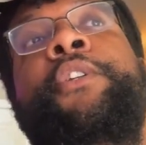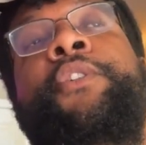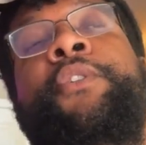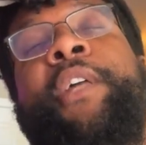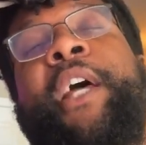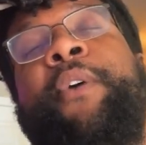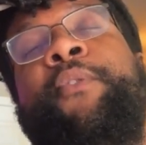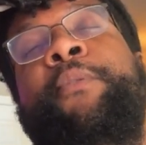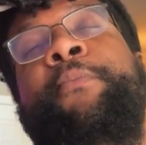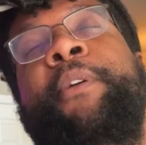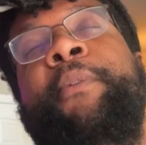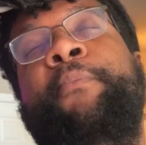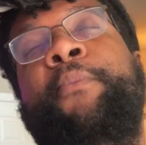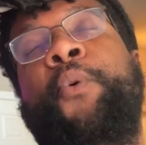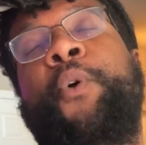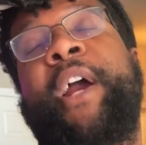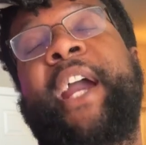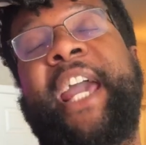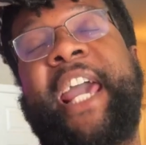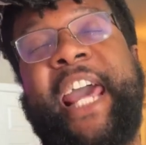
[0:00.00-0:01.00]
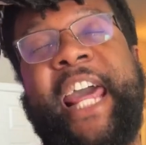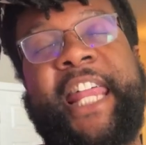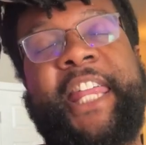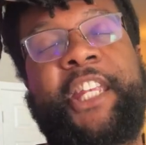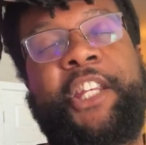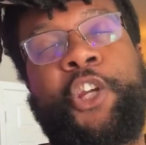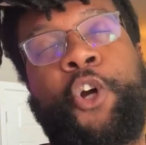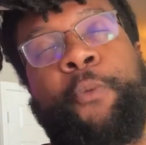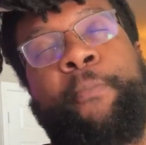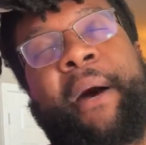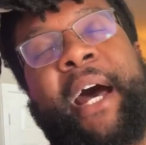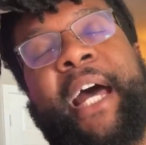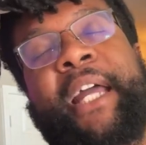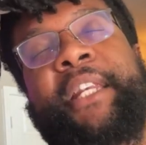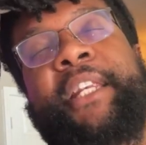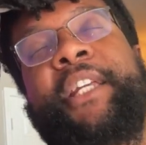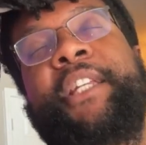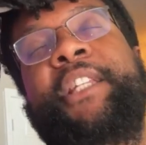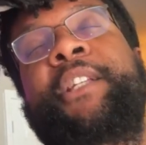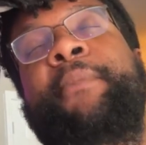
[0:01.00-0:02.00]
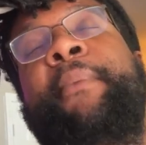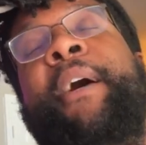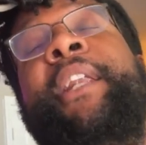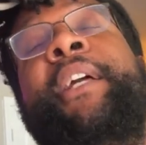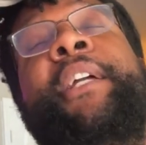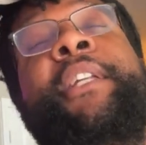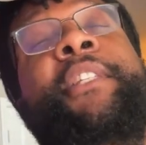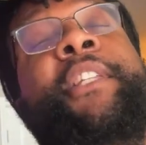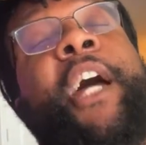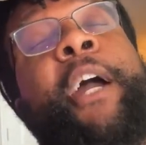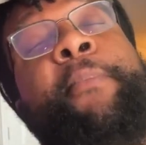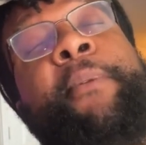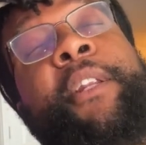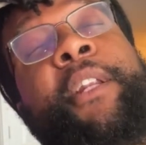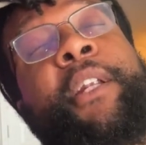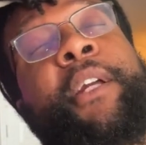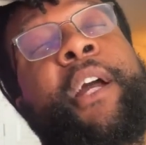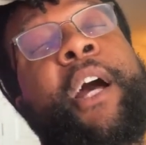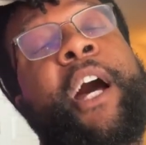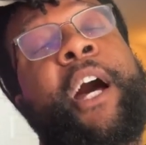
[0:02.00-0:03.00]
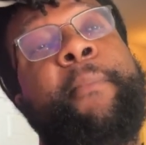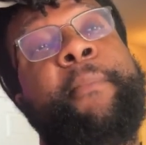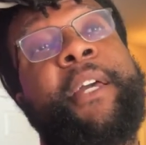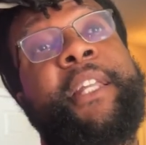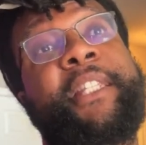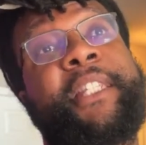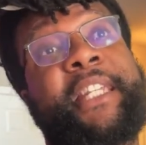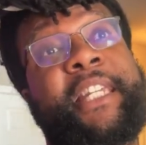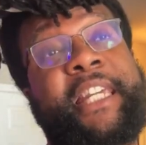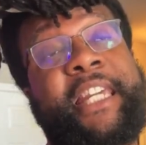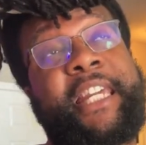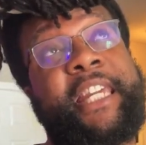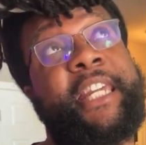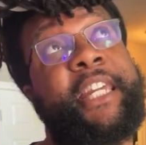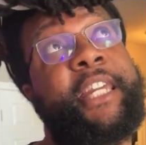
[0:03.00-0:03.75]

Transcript: So that would be more ethnobotany. Somebody can type it in the comments.